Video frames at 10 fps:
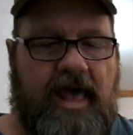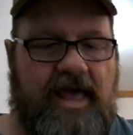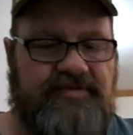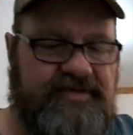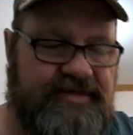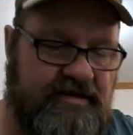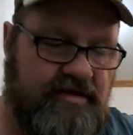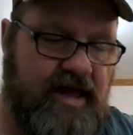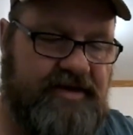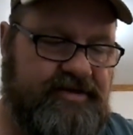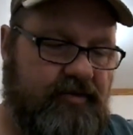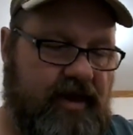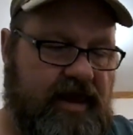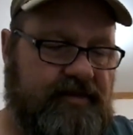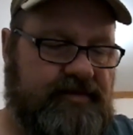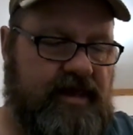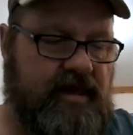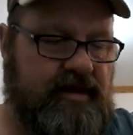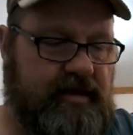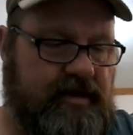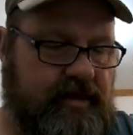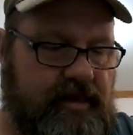I still got 2 hands now.